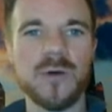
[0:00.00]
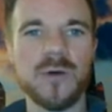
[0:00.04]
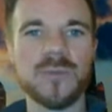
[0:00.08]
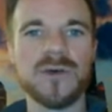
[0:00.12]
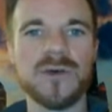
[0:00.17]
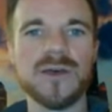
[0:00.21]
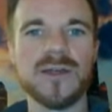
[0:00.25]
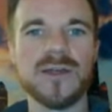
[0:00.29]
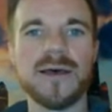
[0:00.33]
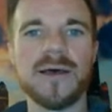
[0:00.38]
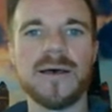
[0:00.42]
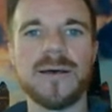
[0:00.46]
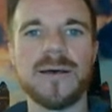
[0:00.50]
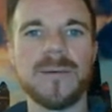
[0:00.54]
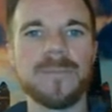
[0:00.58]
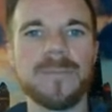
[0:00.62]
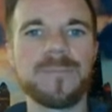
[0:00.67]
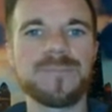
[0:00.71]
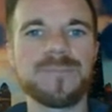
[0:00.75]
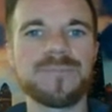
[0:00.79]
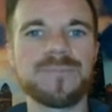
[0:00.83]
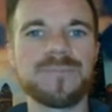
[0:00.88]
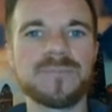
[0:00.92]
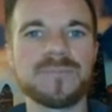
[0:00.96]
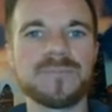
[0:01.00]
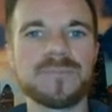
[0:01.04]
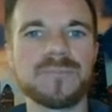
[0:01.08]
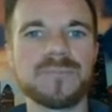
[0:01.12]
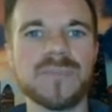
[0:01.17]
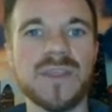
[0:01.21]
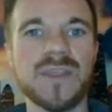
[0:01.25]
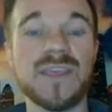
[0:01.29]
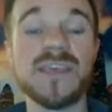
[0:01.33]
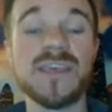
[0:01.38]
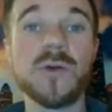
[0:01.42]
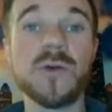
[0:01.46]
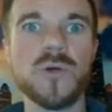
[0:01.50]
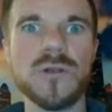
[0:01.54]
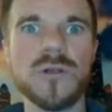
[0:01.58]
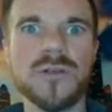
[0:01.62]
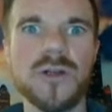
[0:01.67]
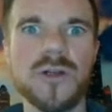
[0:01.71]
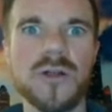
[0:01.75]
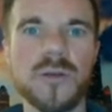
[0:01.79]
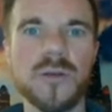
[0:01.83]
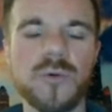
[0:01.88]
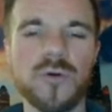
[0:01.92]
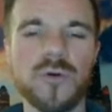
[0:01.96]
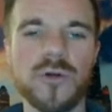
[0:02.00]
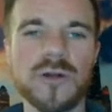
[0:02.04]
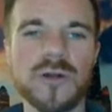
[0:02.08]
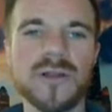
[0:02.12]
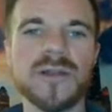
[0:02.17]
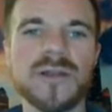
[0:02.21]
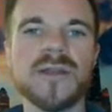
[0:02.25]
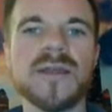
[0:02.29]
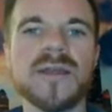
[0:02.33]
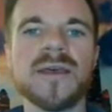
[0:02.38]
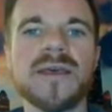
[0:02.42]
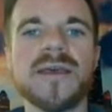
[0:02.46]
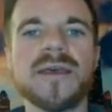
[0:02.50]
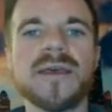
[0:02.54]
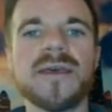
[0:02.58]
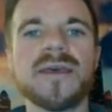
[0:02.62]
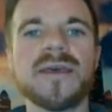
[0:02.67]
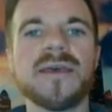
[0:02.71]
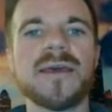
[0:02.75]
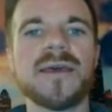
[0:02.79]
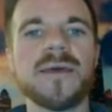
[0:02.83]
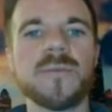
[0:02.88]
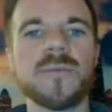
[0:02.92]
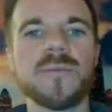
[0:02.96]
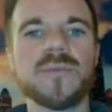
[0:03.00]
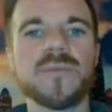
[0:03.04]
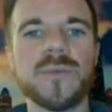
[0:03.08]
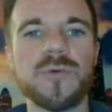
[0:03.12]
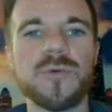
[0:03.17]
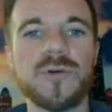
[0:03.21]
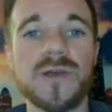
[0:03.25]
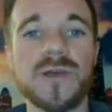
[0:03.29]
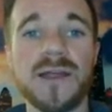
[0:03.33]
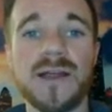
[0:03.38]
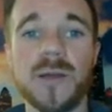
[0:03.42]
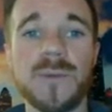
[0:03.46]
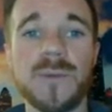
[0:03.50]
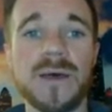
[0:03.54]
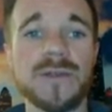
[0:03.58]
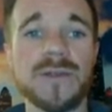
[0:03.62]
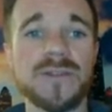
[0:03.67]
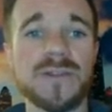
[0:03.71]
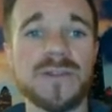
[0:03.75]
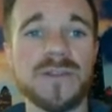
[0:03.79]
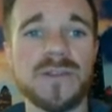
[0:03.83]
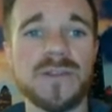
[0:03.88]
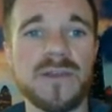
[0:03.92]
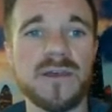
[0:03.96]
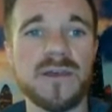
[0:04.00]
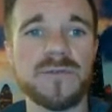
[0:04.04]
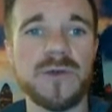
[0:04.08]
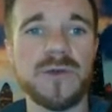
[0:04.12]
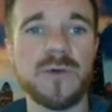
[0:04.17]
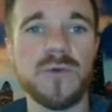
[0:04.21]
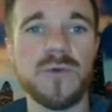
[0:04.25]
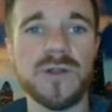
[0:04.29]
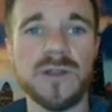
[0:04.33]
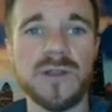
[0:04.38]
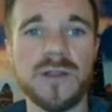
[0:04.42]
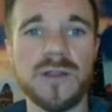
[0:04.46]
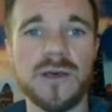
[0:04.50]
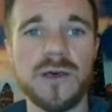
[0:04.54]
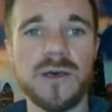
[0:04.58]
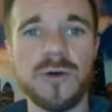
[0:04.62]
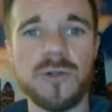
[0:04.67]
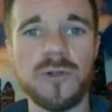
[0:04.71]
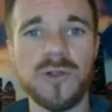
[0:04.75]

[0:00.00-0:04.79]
But keywords are important, and people care about this stuff. They want to know,